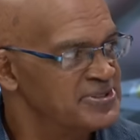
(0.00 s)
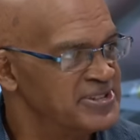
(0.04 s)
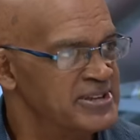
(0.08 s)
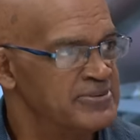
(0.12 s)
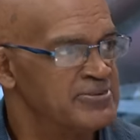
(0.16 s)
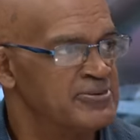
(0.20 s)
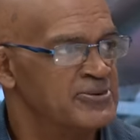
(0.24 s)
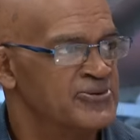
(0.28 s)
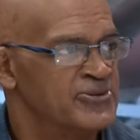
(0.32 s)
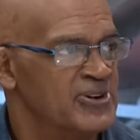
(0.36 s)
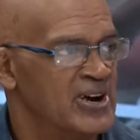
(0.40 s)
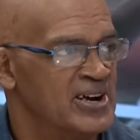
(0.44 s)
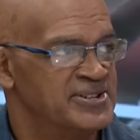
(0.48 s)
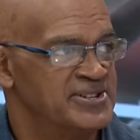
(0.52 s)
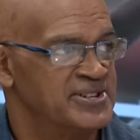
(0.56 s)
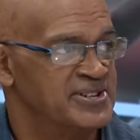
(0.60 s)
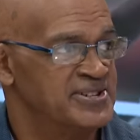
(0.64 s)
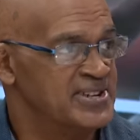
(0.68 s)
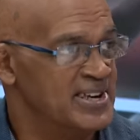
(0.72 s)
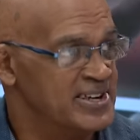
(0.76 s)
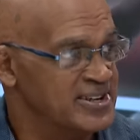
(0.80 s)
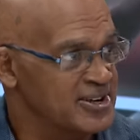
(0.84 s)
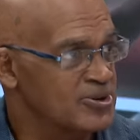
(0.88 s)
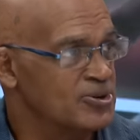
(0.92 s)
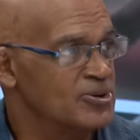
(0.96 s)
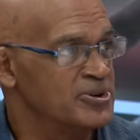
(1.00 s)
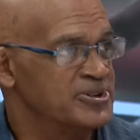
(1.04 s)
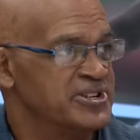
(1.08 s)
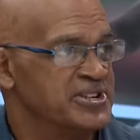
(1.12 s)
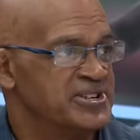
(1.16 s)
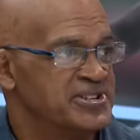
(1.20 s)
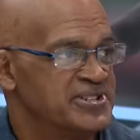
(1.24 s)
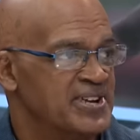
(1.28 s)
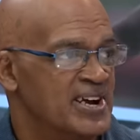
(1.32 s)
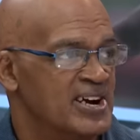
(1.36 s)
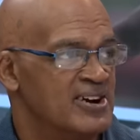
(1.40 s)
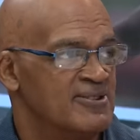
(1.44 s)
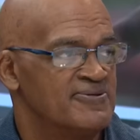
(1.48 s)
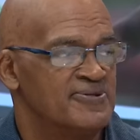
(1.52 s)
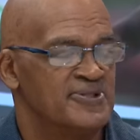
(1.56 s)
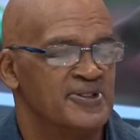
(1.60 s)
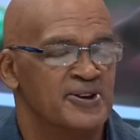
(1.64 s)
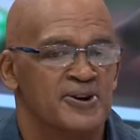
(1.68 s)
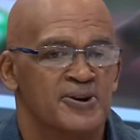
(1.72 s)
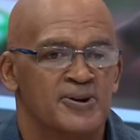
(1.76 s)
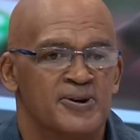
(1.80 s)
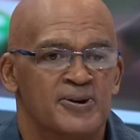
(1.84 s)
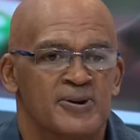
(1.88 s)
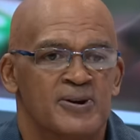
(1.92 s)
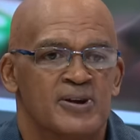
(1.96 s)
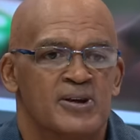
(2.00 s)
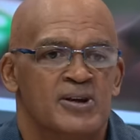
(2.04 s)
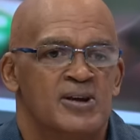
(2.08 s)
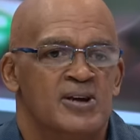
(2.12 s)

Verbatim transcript: Stephen Francis and the coaching staff there.